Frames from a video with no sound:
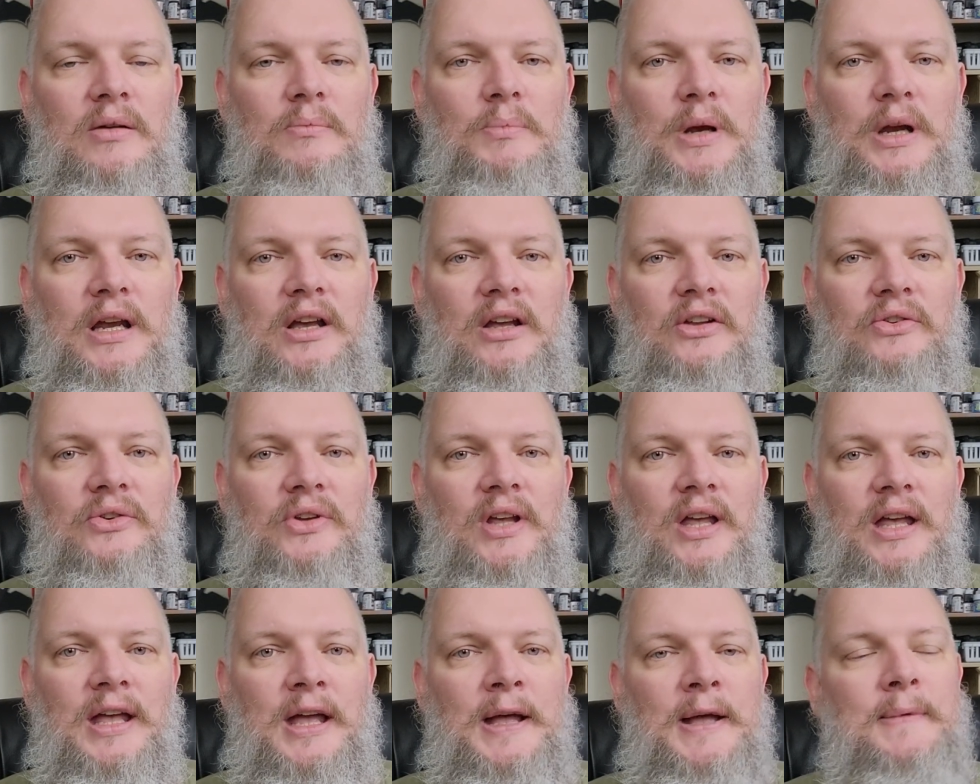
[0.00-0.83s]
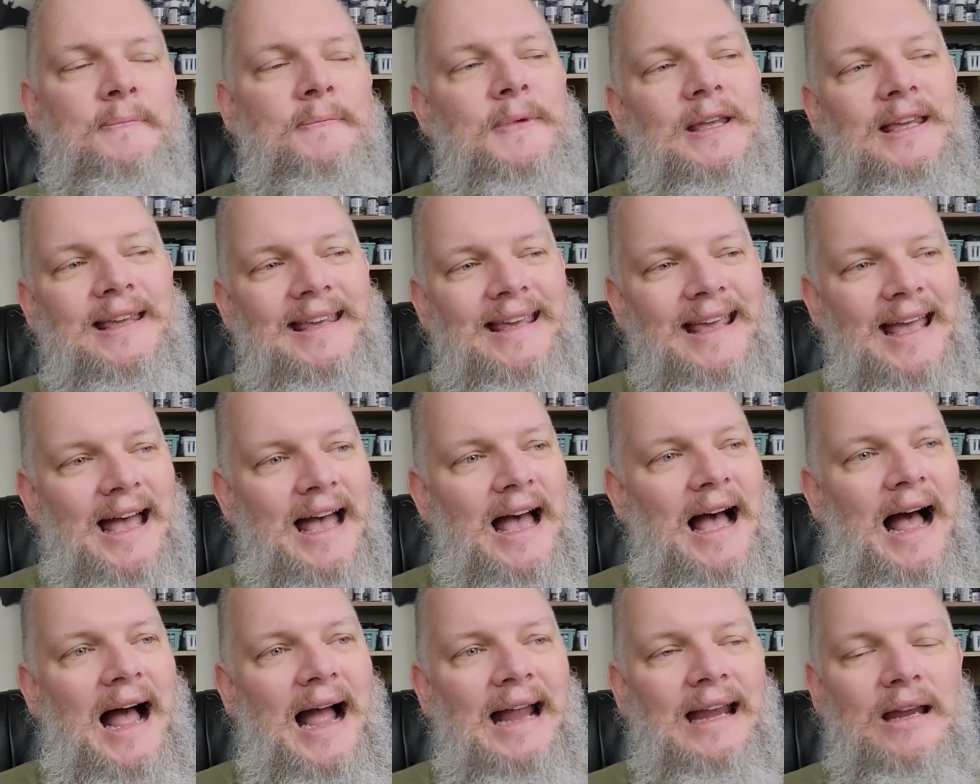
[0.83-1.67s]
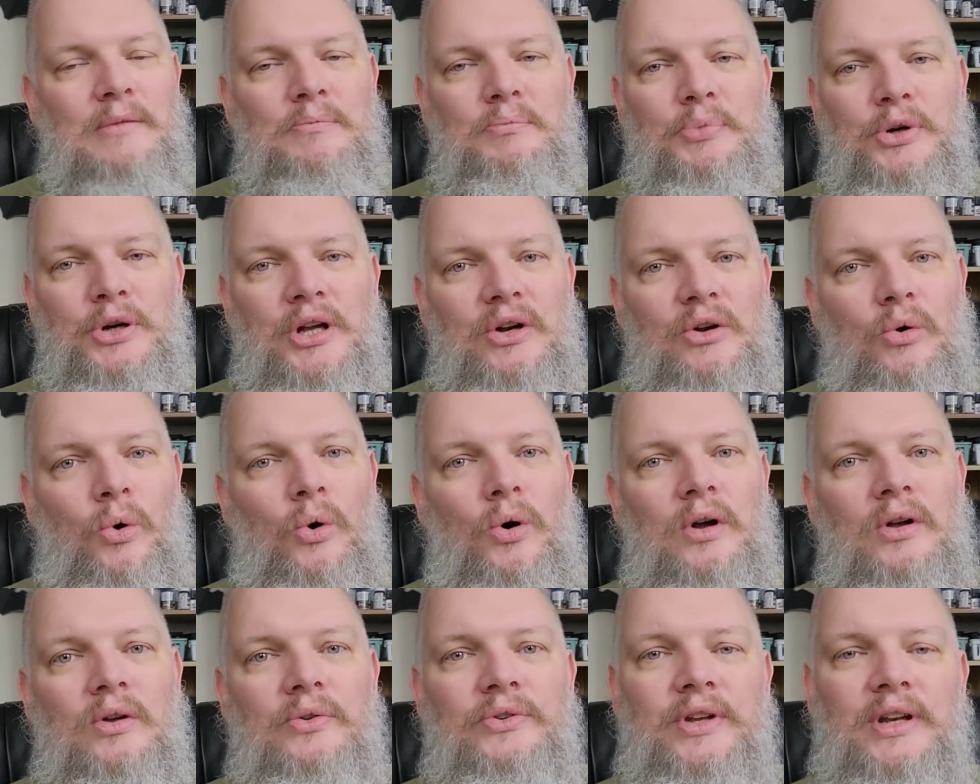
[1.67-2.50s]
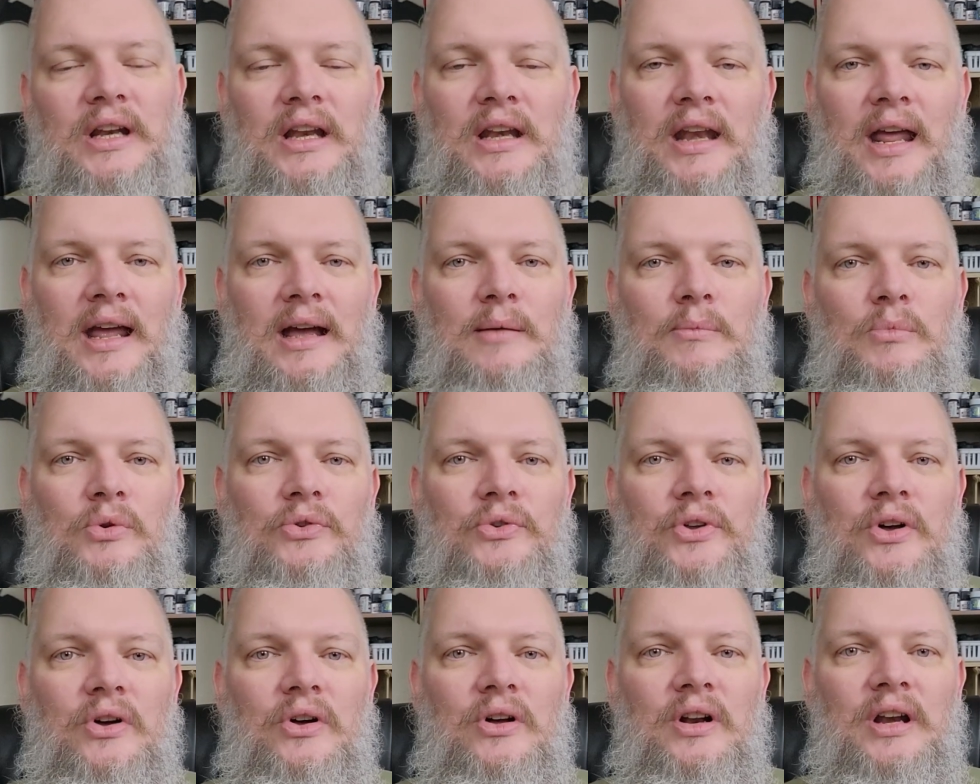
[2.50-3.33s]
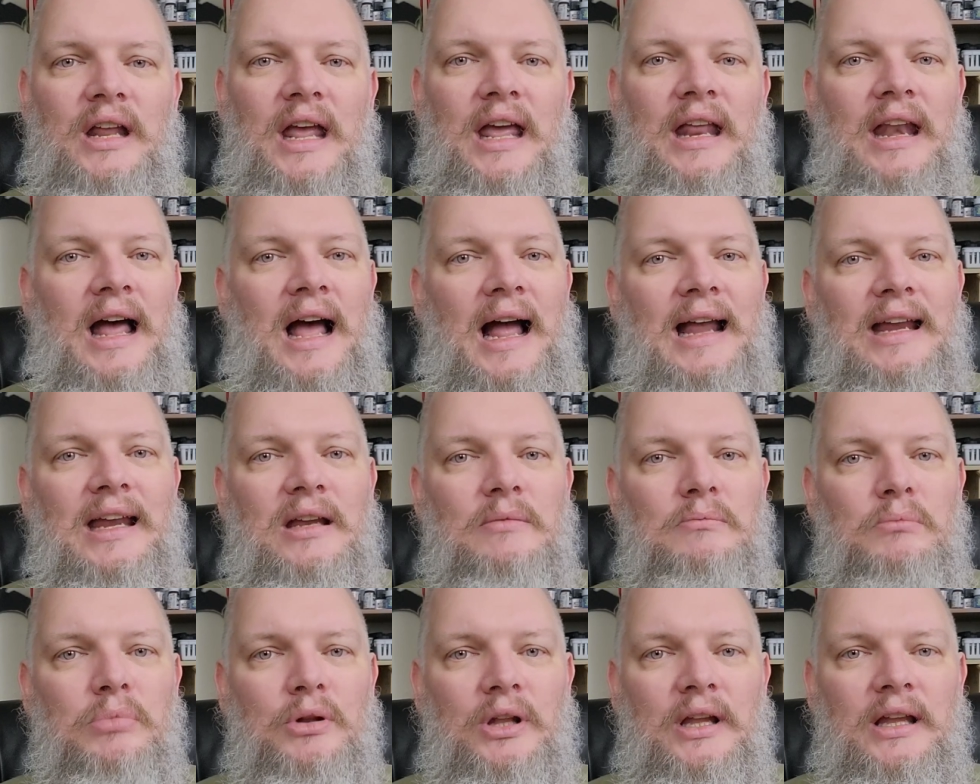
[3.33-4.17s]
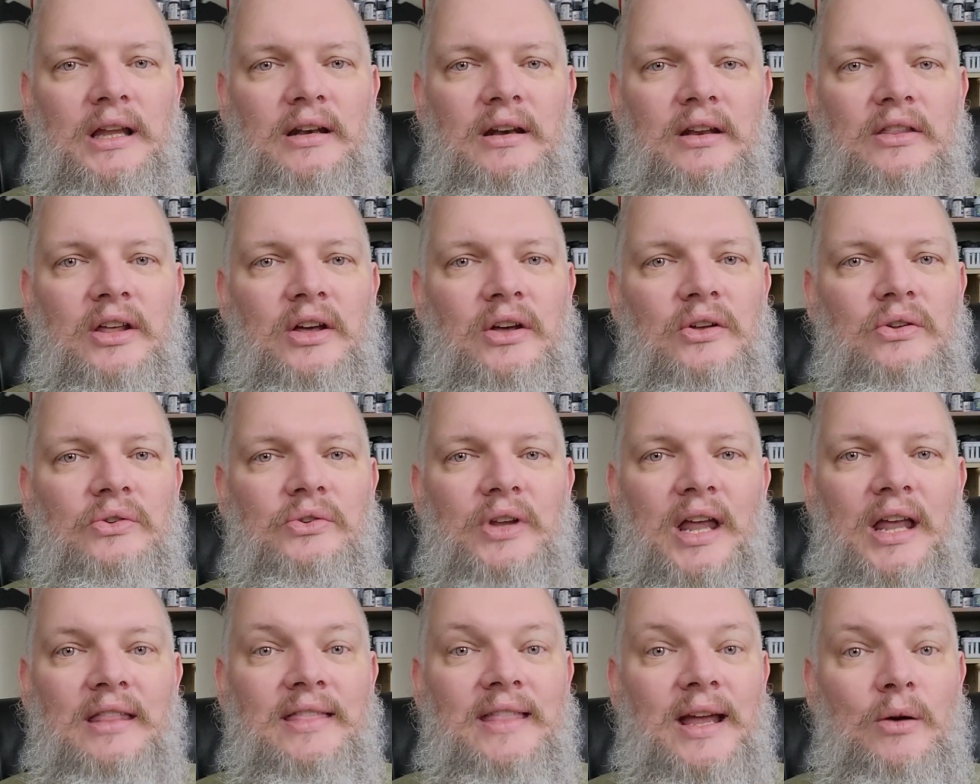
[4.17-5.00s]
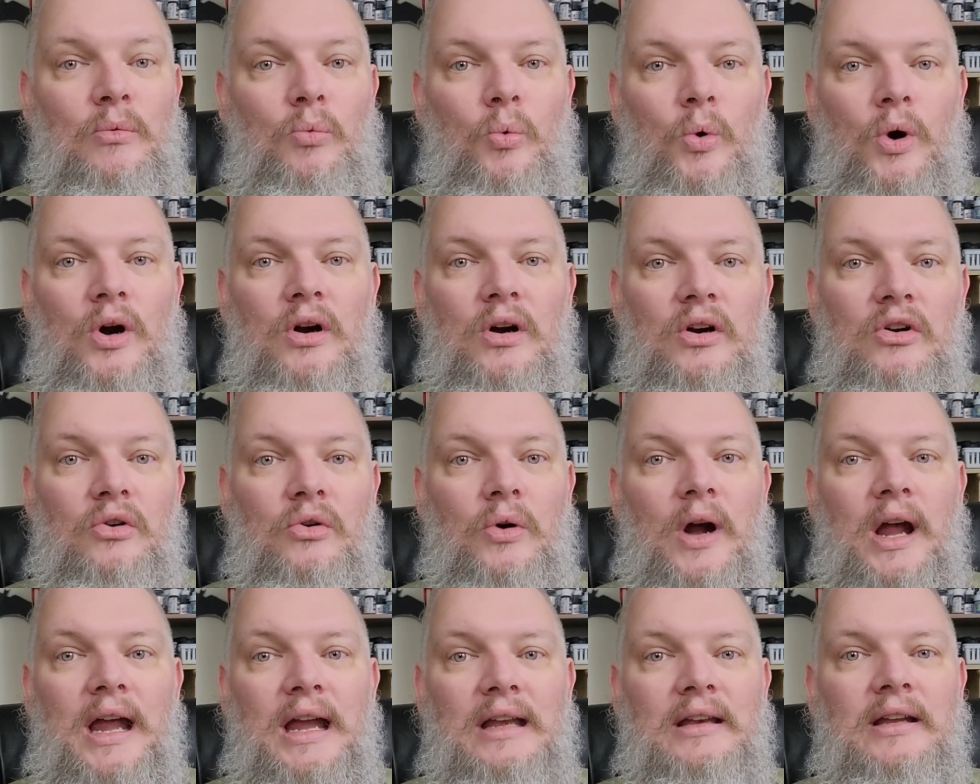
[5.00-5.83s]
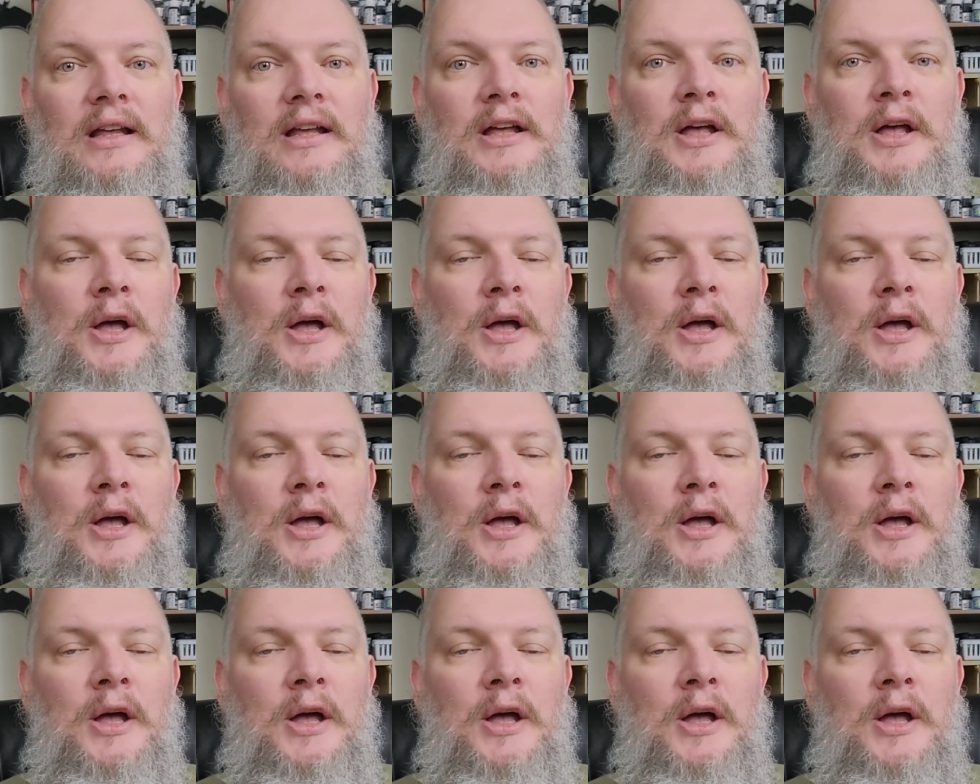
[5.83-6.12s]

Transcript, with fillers: because yeah, I can put oils and enamels on and I can blend those and they work great,